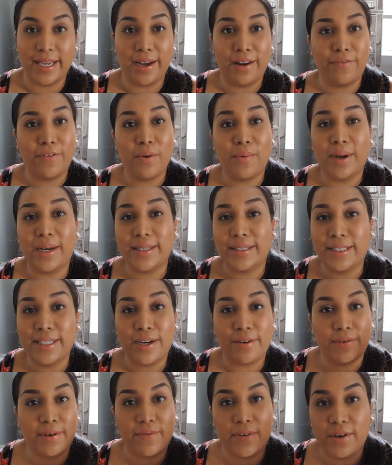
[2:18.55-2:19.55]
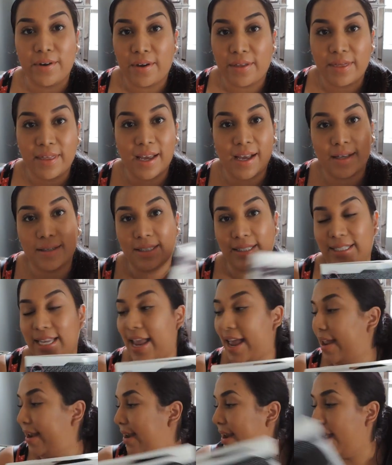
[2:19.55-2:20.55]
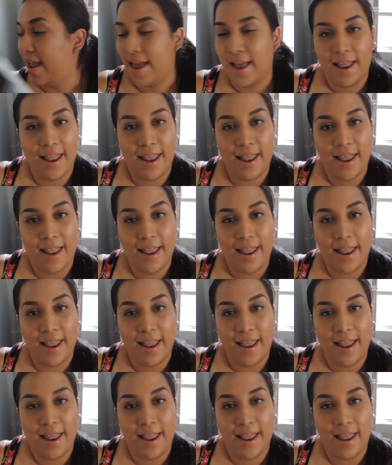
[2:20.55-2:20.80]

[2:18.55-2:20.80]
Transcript: And if you want to see a review on this, then